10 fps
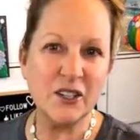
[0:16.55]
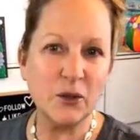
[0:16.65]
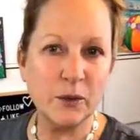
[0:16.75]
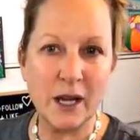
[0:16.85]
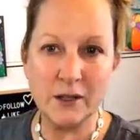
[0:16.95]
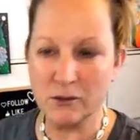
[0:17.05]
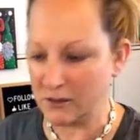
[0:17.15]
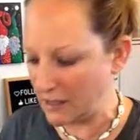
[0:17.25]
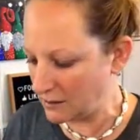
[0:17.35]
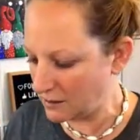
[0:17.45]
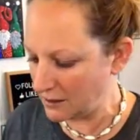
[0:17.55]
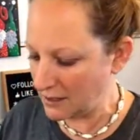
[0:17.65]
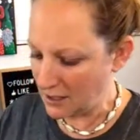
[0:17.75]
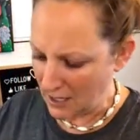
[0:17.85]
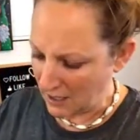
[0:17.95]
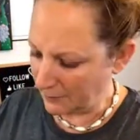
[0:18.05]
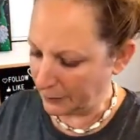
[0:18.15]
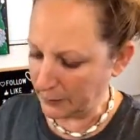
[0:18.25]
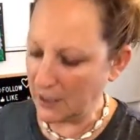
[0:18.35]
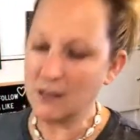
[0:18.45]
when I do stenciling, it
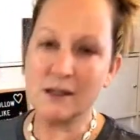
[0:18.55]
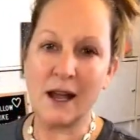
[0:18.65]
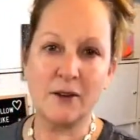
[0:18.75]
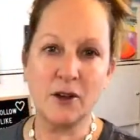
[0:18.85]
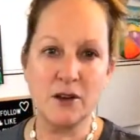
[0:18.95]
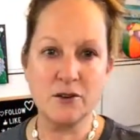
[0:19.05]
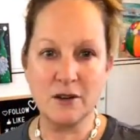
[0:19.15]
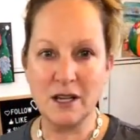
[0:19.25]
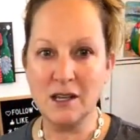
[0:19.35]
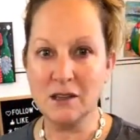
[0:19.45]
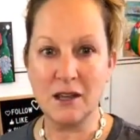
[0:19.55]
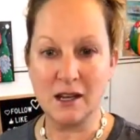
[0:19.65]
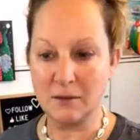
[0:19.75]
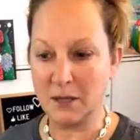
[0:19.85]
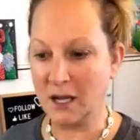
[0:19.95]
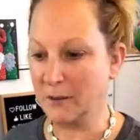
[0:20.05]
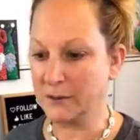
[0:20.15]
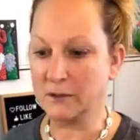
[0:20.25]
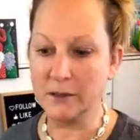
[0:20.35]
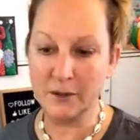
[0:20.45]
bleeds out underneath and it becomes
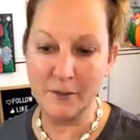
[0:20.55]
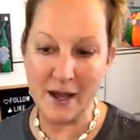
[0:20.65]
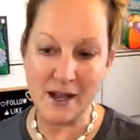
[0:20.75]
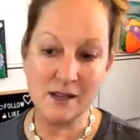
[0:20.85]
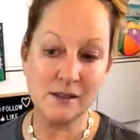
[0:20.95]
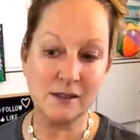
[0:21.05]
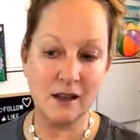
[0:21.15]
a real mess.